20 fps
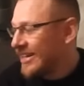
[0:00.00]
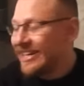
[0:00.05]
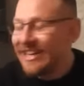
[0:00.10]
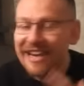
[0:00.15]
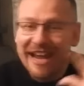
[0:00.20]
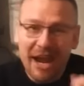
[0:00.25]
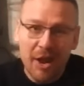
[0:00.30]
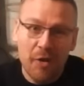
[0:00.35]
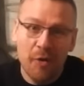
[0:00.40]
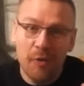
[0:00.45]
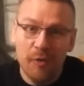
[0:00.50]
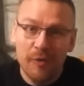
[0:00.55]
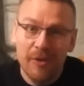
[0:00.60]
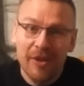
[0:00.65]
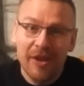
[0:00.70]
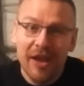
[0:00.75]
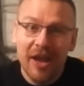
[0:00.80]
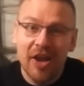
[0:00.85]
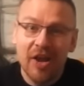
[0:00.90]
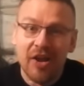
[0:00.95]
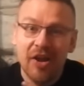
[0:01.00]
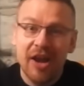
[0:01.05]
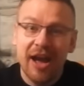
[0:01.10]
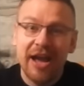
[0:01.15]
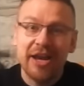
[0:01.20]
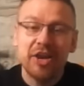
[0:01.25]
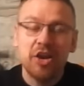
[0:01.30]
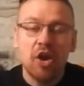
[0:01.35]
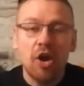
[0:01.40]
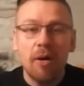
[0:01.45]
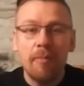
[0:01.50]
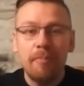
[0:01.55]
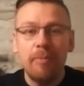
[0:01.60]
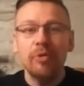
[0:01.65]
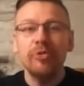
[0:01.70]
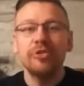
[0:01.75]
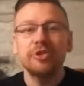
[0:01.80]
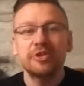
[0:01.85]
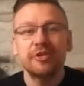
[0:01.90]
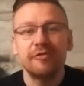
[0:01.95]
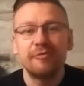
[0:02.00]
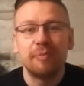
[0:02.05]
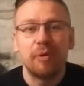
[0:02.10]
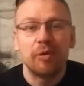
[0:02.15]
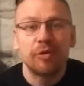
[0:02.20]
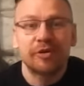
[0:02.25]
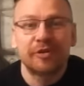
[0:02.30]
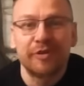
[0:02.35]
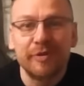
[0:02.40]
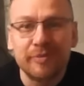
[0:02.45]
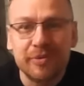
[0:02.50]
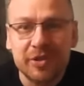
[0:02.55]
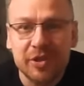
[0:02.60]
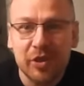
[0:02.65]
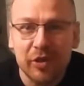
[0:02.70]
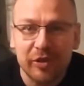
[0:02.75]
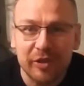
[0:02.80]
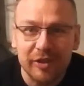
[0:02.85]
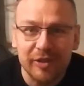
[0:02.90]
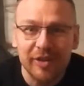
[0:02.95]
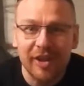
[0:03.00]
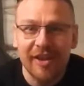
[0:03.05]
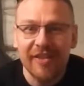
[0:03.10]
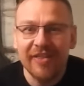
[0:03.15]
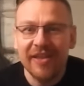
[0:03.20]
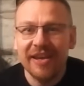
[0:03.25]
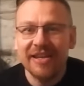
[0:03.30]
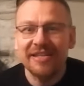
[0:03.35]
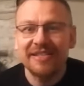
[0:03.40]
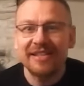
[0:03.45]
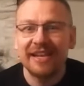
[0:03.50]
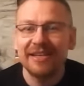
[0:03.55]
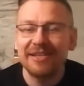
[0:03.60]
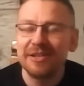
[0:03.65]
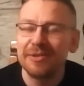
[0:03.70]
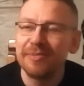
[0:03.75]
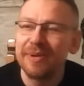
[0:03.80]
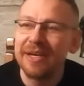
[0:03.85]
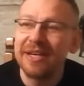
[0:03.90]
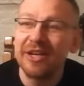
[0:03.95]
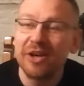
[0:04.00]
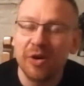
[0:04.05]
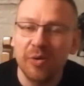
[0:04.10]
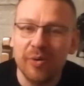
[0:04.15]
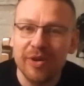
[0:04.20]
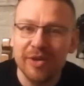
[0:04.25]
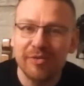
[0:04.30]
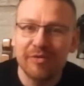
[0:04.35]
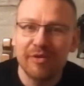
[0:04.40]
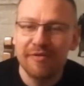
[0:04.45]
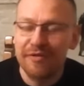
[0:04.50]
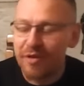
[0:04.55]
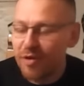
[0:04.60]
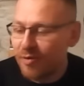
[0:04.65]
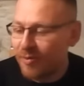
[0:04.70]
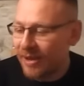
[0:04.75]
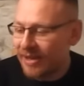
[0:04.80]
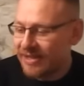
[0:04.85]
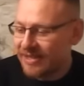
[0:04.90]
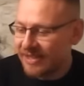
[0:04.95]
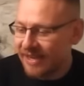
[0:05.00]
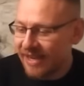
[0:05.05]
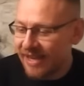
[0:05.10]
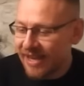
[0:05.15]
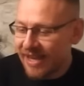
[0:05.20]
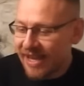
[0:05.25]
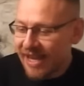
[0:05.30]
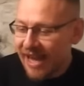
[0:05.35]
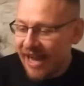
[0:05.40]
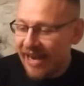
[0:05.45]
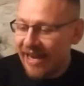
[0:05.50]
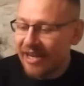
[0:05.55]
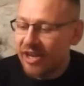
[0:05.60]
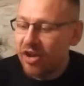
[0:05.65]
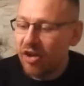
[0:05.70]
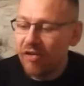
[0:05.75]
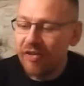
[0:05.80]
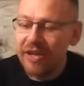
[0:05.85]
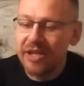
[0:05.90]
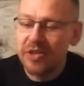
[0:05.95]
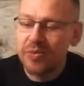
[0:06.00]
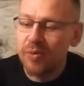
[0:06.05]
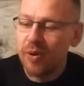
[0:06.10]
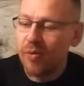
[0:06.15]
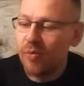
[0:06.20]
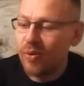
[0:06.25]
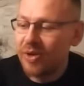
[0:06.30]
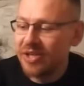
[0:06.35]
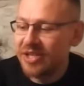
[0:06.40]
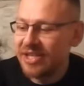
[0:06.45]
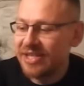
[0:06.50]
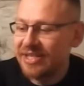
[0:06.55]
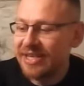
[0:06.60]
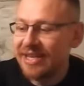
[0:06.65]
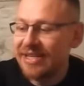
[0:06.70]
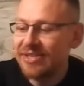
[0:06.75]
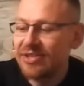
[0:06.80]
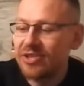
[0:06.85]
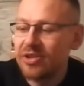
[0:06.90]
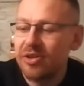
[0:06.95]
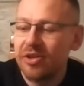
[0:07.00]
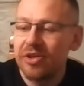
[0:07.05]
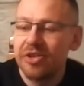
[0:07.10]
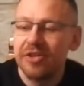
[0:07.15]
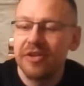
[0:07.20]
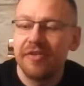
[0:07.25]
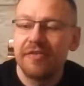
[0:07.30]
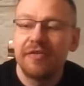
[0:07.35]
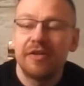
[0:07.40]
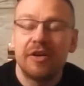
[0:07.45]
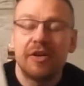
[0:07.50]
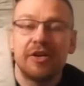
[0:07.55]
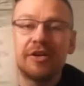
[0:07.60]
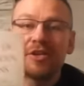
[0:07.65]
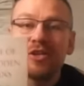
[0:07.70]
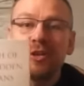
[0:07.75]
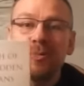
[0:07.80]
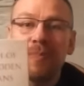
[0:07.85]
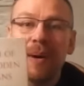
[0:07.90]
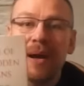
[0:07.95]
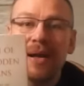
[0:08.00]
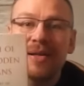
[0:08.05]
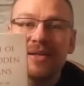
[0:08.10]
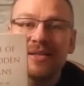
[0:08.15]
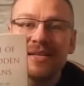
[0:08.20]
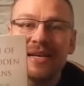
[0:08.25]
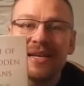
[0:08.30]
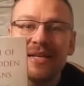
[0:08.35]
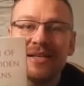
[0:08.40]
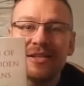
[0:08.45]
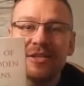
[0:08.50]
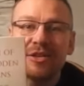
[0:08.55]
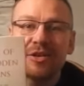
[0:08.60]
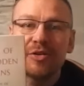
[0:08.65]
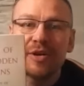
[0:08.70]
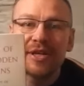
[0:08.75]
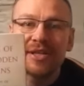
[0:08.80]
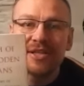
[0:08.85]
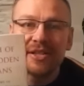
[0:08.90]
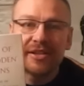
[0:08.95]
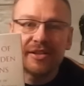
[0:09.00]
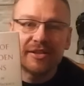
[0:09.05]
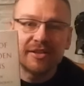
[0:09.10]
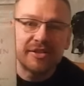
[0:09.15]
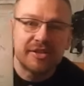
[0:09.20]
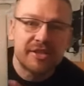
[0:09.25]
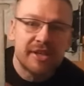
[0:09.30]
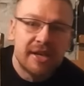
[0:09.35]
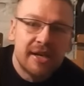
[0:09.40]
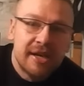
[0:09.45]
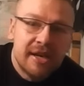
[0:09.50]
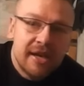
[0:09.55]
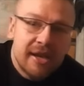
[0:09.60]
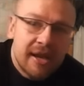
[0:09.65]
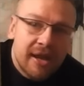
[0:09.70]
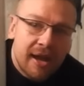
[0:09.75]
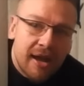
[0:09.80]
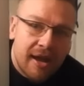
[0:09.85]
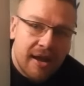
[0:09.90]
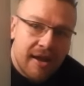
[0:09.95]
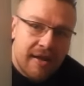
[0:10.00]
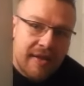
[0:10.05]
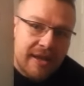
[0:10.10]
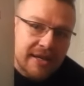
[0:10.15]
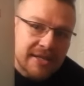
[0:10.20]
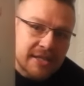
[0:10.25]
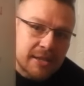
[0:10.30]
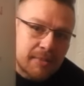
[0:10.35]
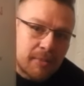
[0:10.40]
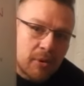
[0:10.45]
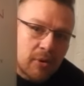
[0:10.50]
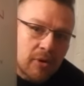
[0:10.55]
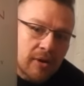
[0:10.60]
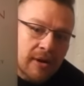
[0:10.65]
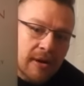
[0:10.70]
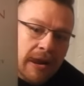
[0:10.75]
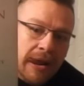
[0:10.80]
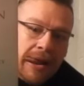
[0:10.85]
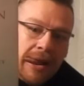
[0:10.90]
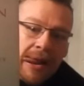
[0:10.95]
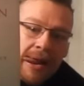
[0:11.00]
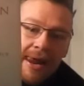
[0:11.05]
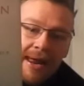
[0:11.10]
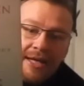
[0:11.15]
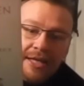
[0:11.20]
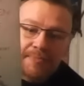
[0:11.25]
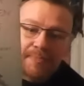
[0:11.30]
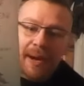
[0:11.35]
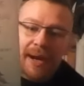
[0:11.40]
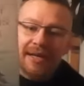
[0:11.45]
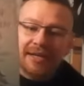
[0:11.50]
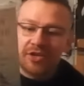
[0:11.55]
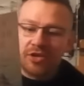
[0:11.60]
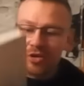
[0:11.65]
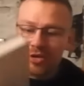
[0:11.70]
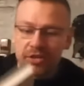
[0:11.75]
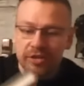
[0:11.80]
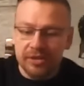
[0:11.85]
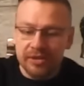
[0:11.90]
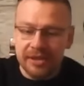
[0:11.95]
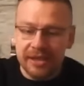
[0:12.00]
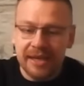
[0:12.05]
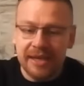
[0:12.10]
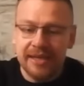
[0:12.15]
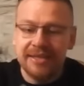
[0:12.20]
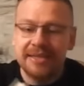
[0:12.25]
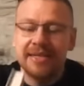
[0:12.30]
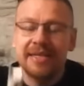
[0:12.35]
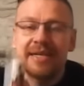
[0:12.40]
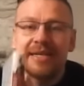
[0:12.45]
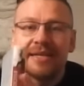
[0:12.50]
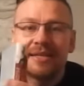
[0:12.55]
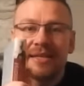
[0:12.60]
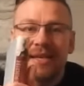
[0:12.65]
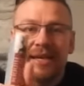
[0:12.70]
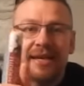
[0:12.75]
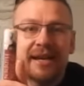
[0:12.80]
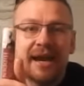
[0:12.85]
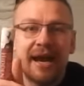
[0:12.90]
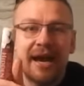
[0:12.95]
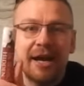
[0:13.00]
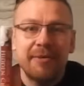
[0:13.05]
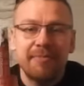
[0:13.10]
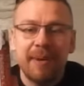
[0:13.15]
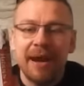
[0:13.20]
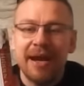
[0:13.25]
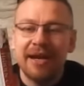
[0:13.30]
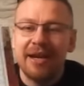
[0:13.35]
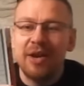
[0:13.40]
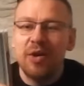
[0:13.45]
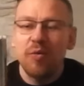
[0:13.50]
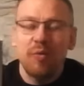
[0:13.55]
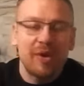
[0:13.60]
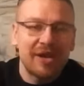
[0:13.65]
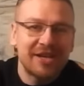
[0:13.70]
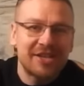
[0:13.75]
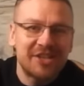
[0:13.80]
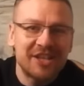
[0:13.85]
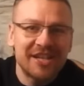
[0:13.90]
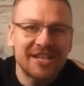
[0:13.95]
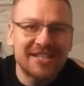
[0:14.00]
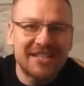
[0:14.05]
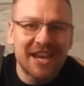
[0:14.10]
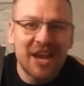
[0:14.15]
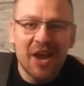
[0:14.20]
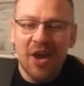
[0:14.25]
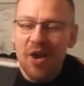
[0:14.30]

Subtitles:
Now, I got a bunch of books from Tuttle and they said to me, you know, will you review them, Anthony? And I got this one, which is In Search of Japan's Hidden Christians. That's the book. It's by Tuttle. It is in hardback, which is